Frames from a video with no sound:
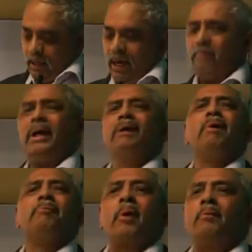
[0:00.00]
I made him
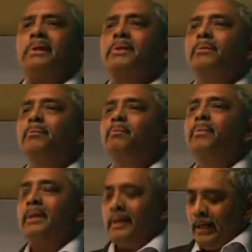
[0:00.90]
a promise.
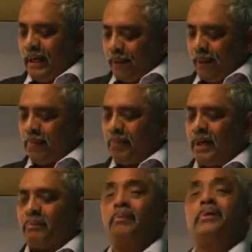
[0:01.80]
I told him,
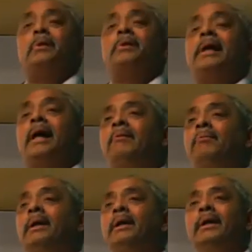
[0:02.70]
Professor Koshy,
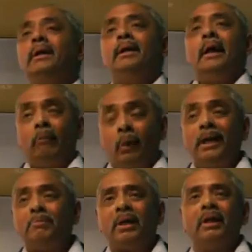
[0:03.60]
I've
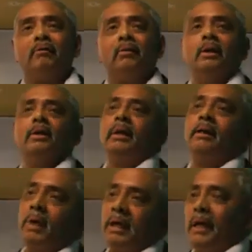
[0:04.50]
already begun work,
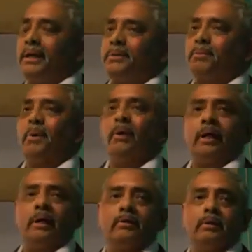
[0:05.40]
and my next book
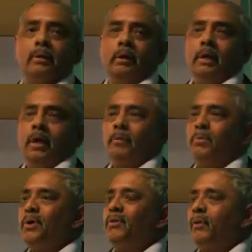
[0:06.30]
is a
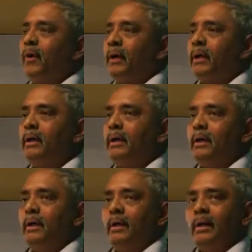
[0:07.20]
book for
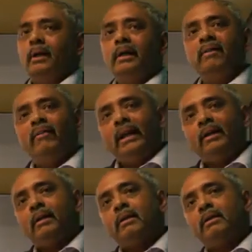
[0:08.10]

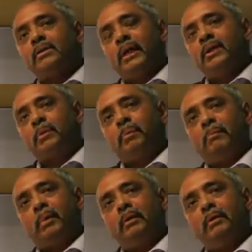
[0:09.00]
defeated
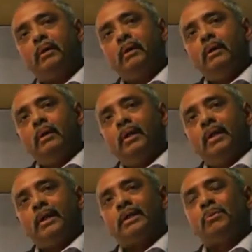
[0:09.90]
salespeople.
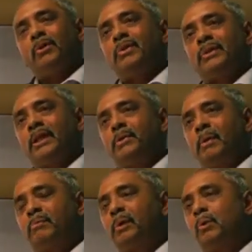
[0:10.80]
It's a book for
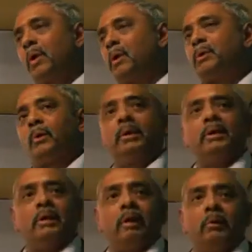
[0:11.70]
salespeople who want to throw in
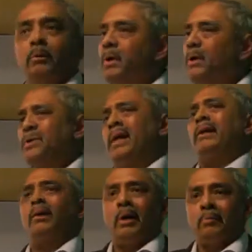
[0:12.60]
the towel, want to chuck
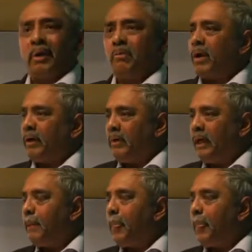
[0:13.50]
it all up and walk away.